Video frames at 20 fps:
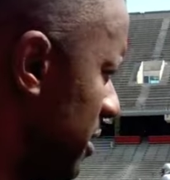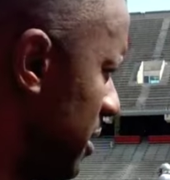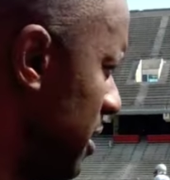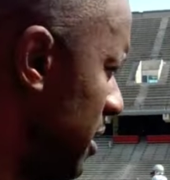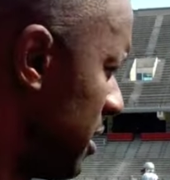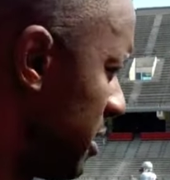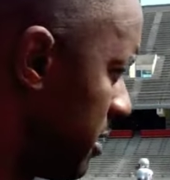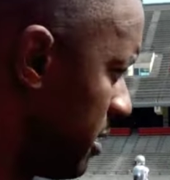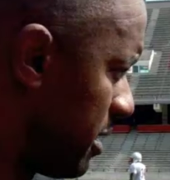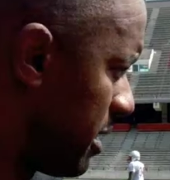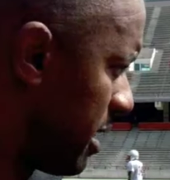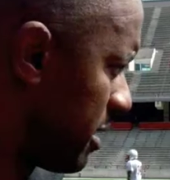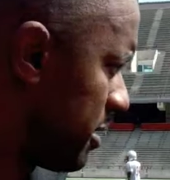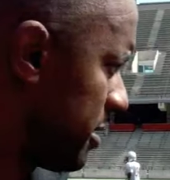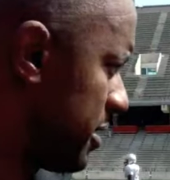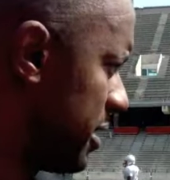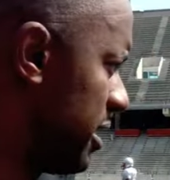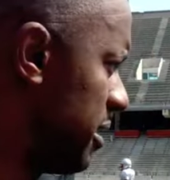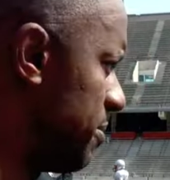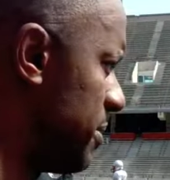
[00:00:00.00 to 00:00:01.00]
You got your
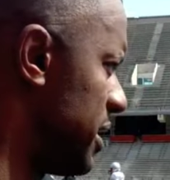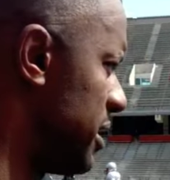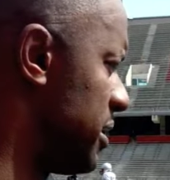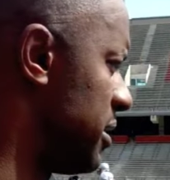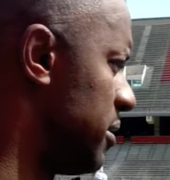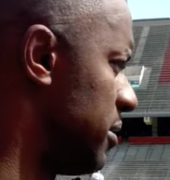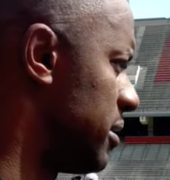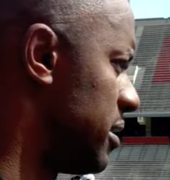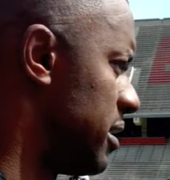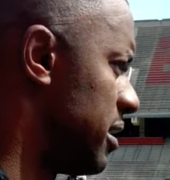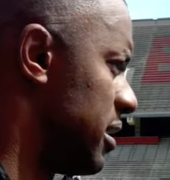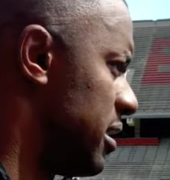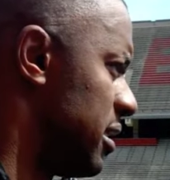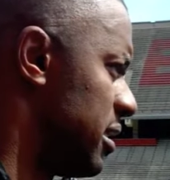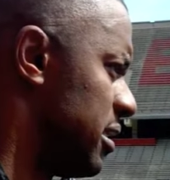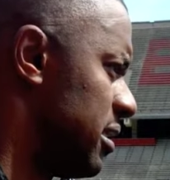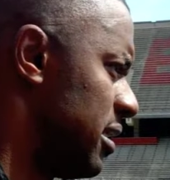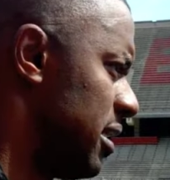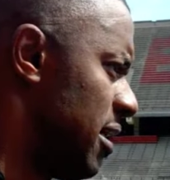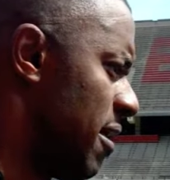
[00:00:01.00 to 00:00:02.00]
teammates doing it. And
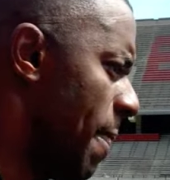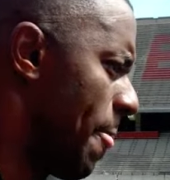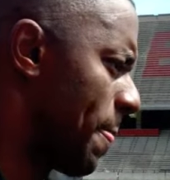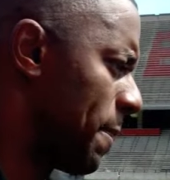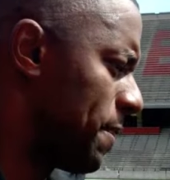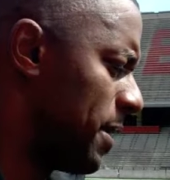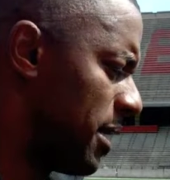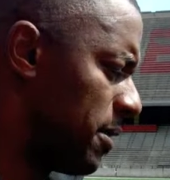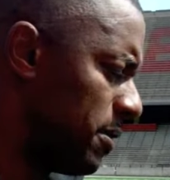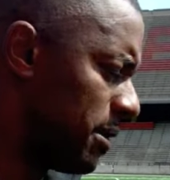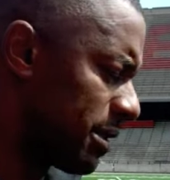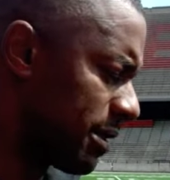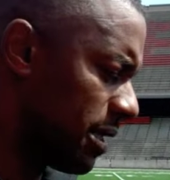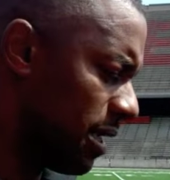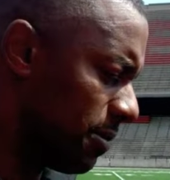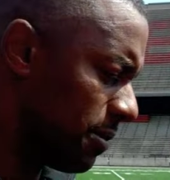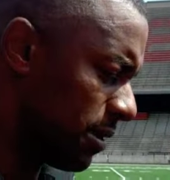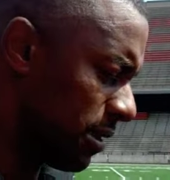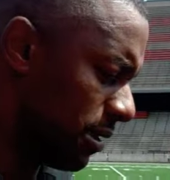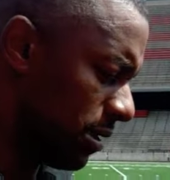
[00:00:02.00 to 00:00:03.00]
I think what's
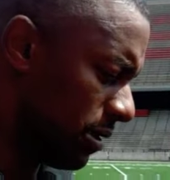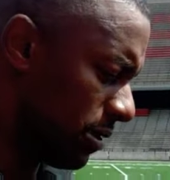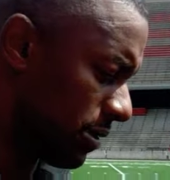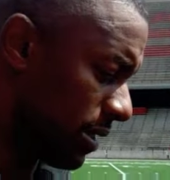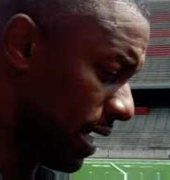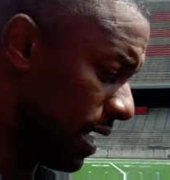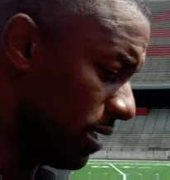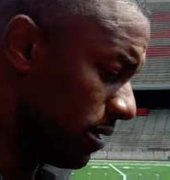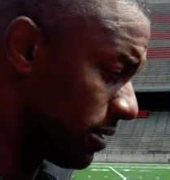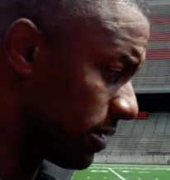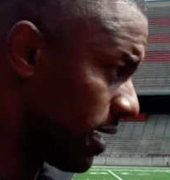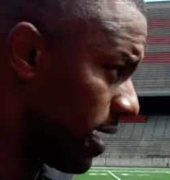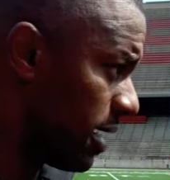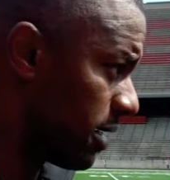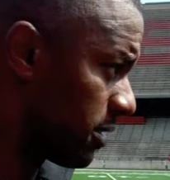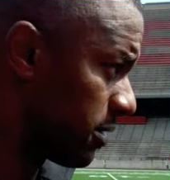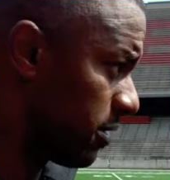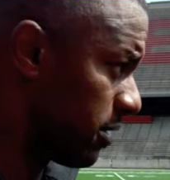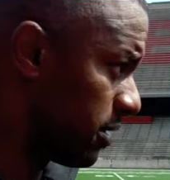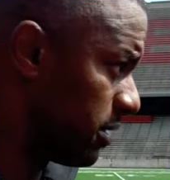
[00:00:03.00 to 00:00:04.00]
coming along now is guys
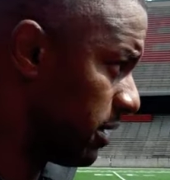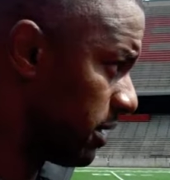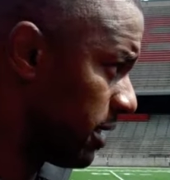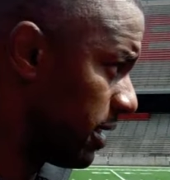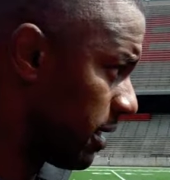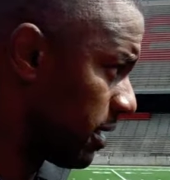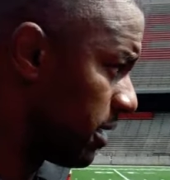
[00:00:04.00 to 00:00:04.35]
starting to get